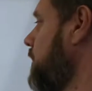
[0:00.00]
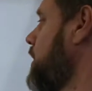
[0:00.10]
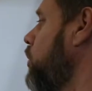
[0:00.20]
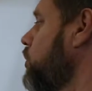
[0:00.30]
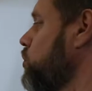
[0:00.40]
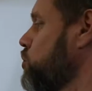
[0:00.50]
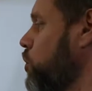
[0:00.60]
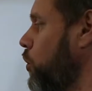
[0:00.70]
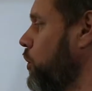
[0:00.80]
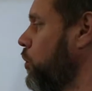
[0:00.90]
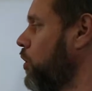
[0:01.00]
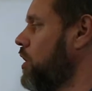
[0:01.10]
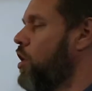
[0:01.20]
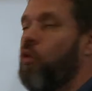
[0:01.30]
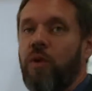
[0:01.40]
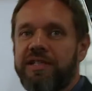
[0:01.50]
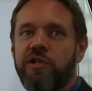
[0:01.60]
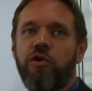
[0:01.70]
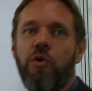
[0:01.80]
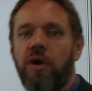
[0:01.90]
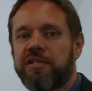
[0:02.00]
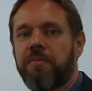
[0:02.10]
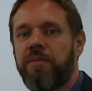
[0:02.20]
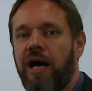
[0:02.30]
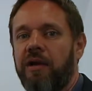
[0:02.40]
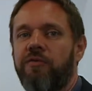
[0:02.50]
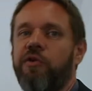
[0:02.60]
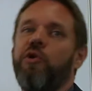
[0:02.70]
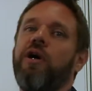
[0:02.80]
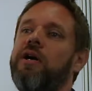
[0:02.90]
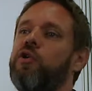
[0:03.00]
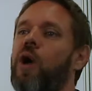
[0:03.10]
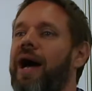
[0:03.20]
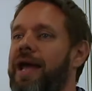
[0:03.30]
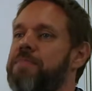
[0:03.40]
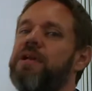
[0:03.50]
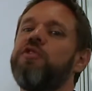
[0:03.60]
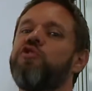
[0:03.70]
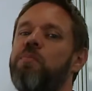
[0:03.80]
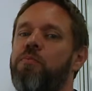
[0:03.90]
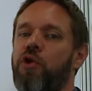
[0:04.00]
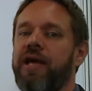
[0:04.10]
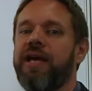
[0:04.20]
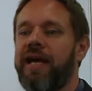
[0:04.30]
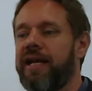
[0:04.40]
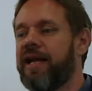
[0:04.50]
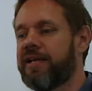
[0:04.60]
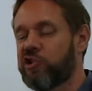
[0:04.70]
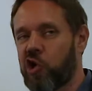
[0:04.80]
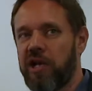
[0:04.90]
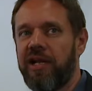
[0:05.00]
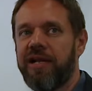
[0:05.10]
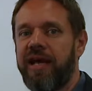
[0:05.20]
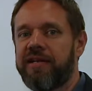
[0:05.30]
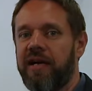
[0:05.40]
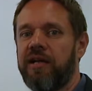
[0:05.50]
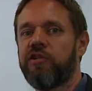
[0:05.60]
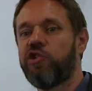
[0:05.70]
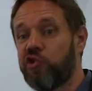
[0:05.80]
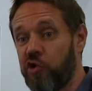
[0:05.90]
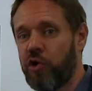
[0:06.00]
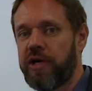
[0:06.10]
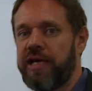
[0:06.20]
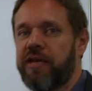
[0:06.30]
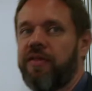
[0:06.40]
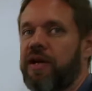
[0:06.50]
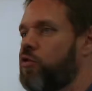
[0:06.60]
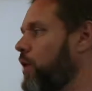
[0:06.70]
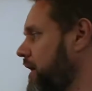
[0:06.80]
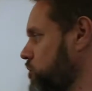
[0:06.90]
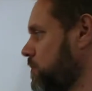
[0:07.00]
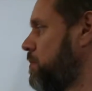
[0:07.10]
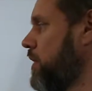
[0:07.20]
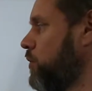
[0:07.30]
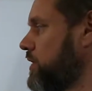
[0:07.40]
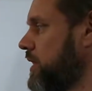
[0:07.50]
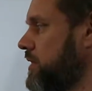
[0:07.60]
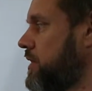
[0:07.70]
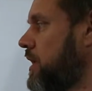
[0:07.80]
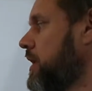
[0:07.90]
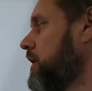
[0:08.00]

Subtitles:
I'm going to show you. With UniversalPlantViewer, you are able to bring in external data during the creation process.